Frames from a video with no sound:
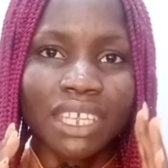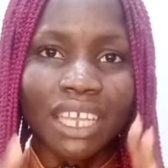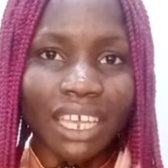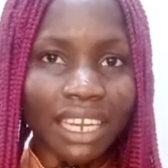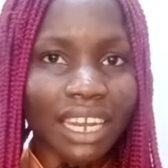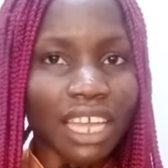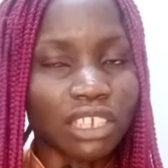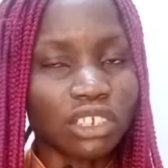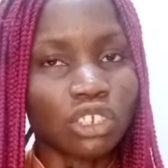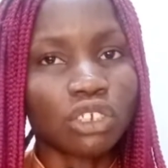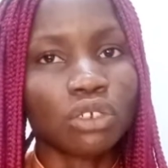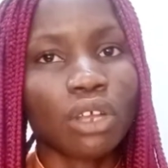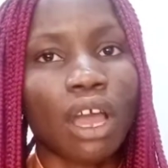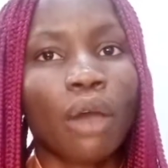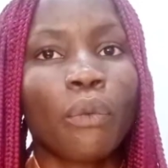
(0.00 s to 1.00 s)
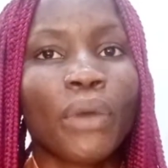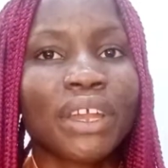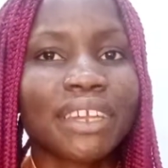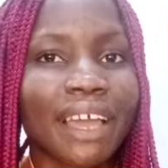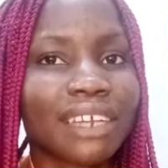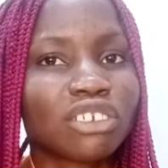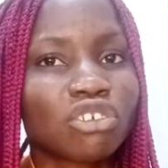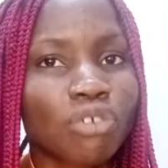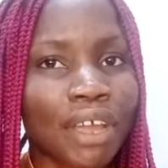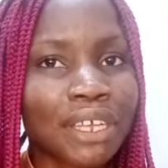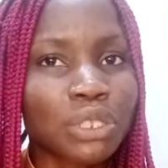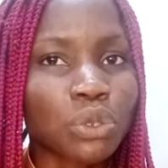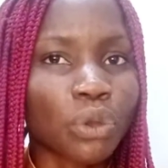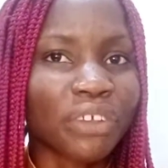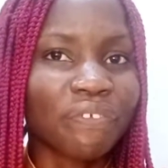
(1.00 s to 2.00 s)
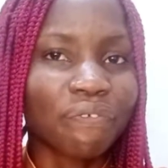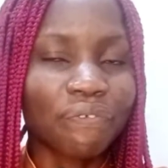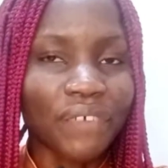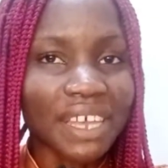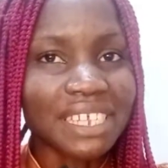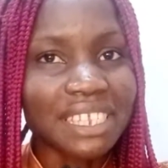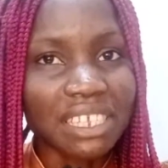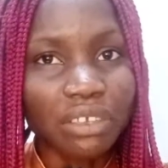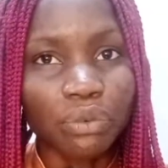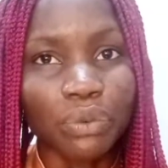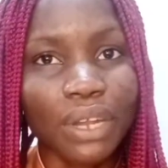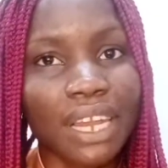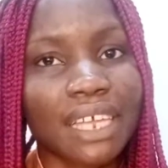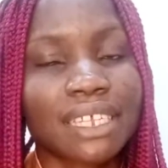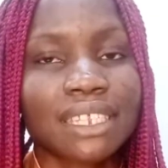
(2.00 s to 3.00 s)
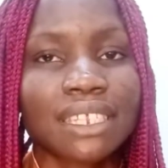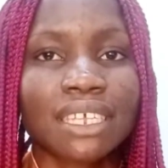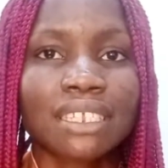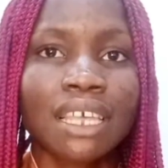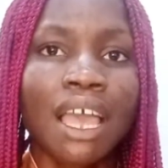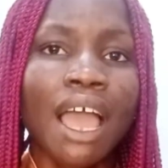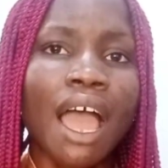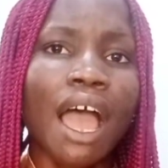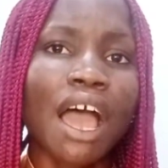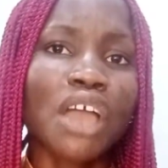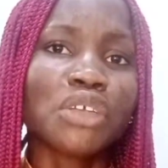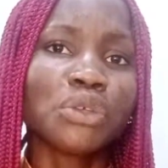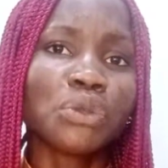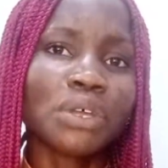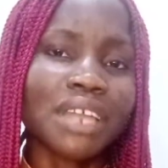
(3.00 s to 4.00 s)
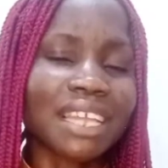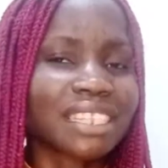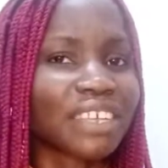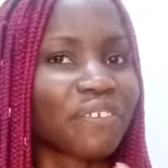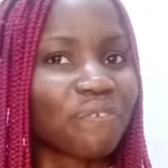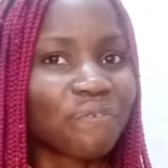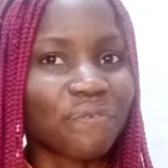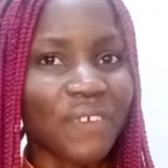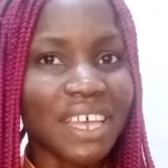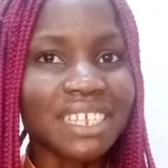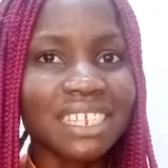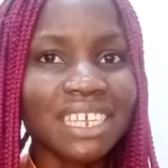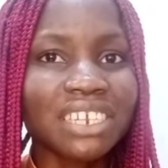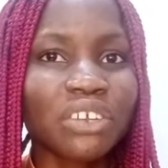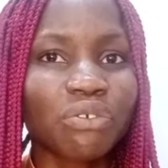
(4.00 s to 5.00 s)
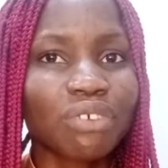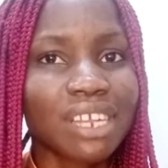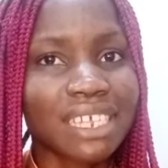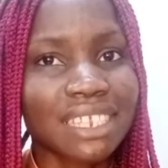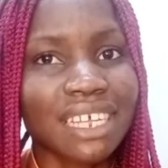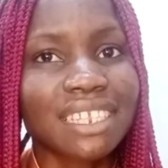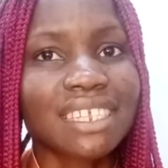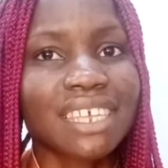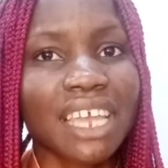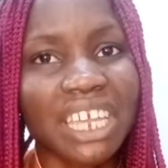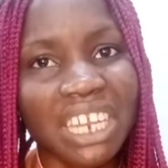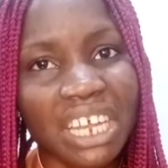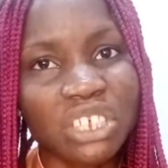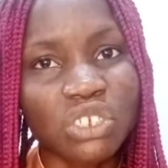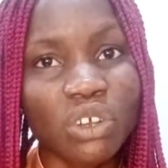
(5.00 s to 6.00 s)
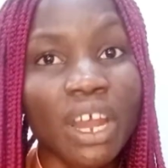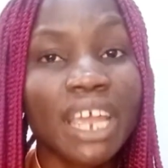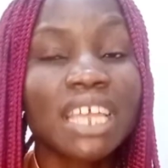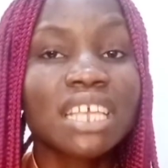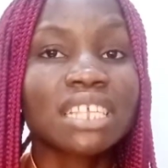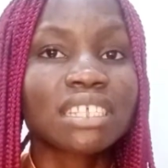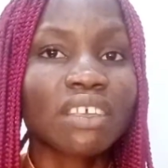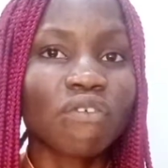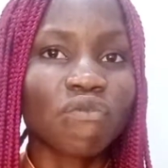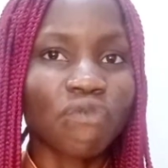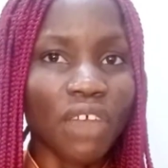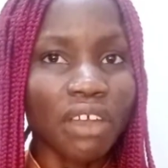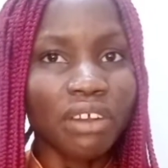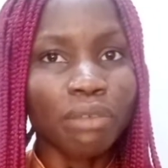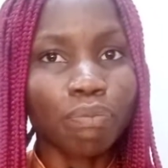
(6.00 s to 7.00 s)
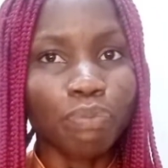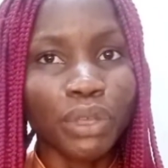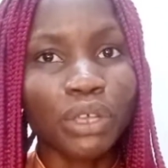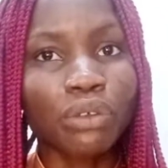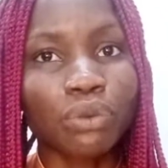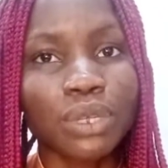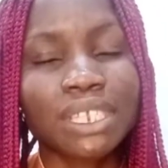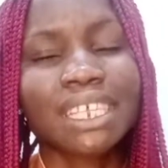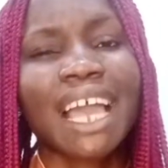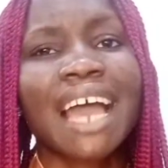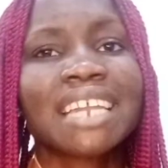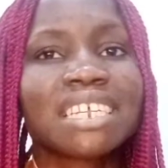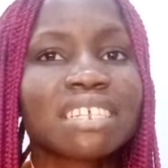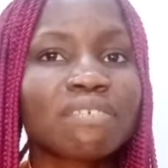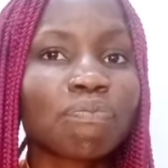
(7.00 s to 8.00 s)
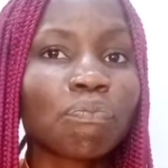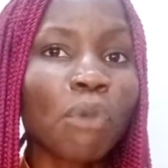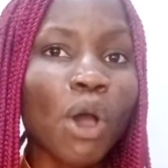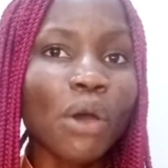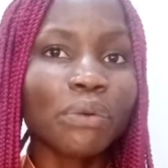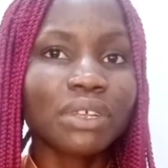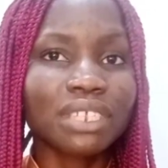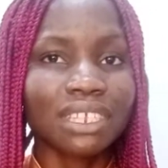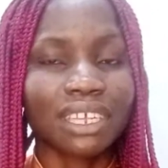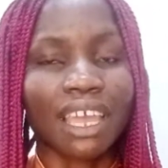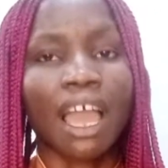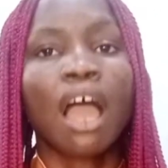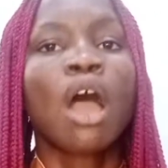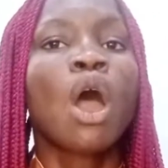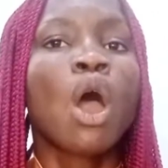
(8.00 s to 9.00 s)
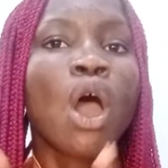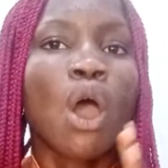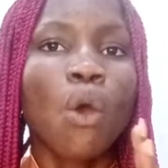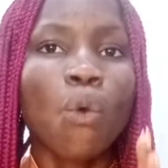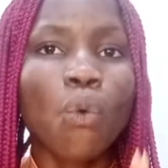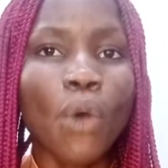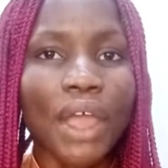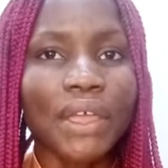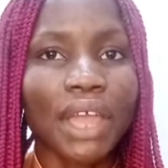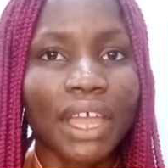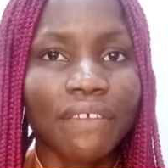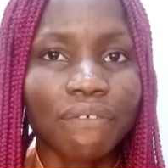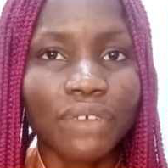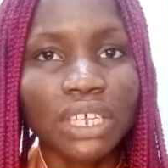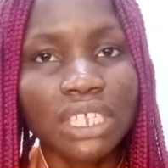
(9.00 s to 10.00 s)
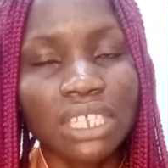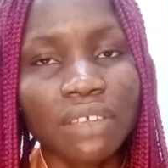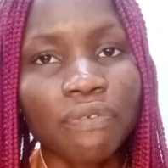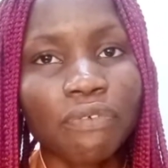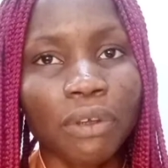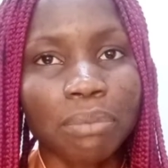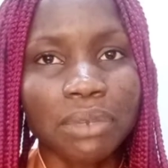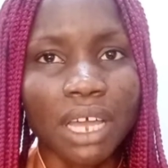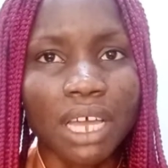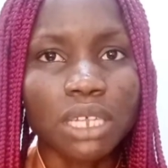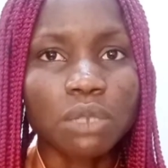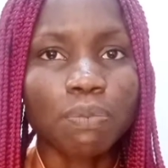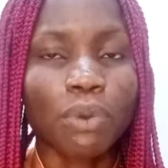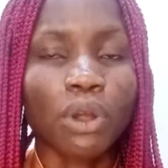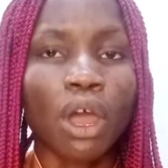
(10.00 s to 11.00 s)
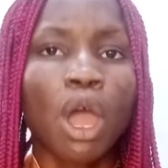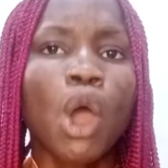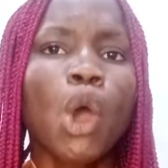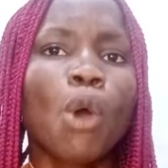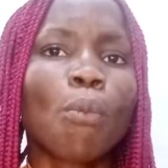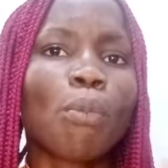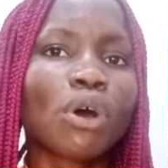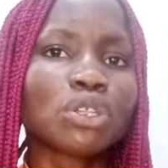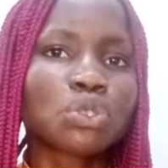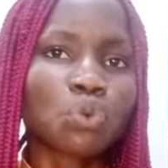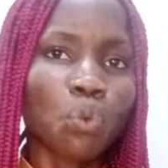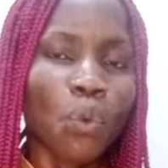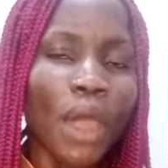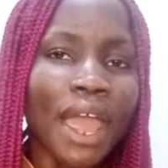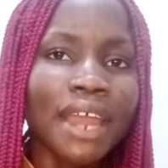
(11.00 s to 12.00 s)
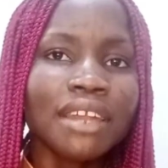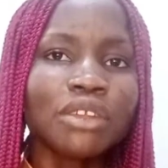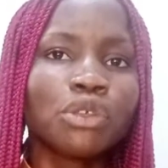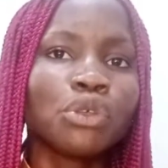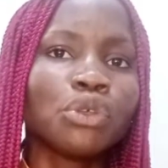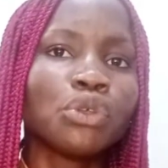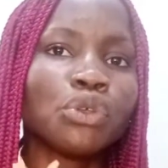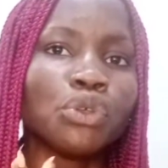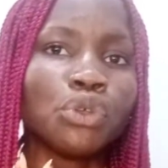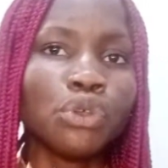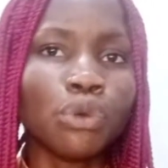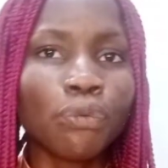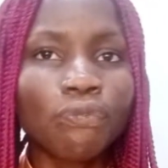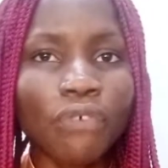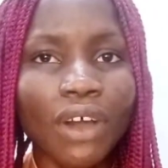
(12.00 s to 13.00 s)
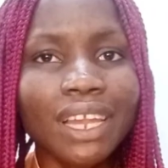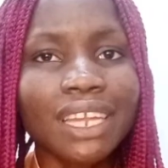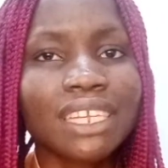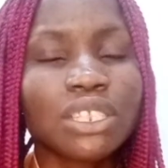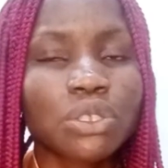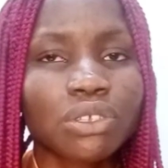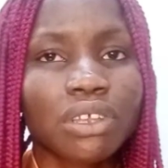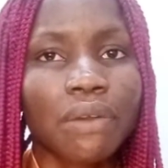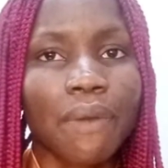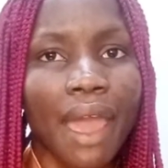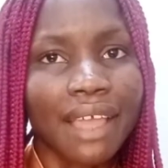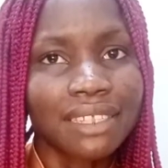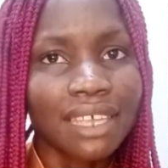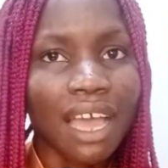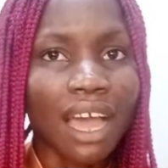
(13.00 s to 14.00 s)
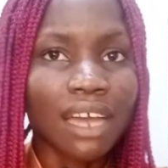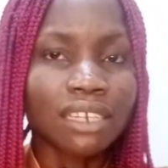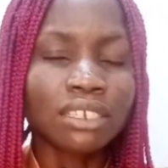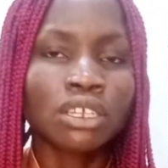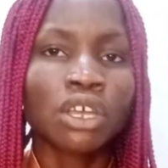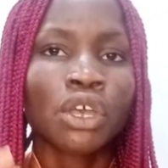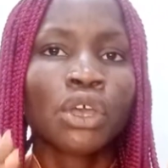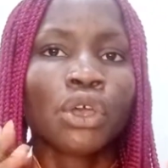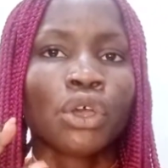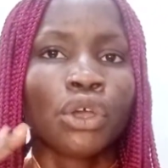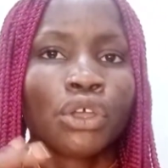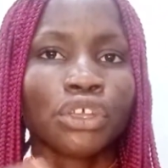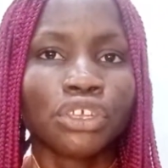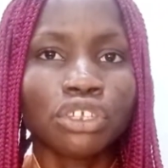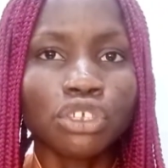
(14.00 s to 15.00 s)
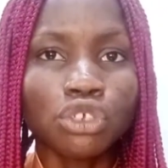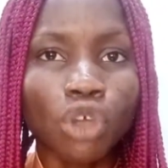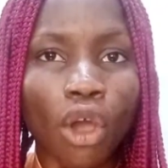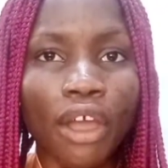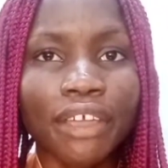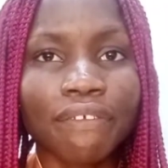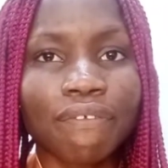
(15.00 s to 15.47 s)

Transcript: in Nigeria when they are trying to invest in real estate. And you know that investing in real estate here in Nigeria is a very big risk, and it's more riskier when you're investing from diaspora. But when you fall into the right hand, your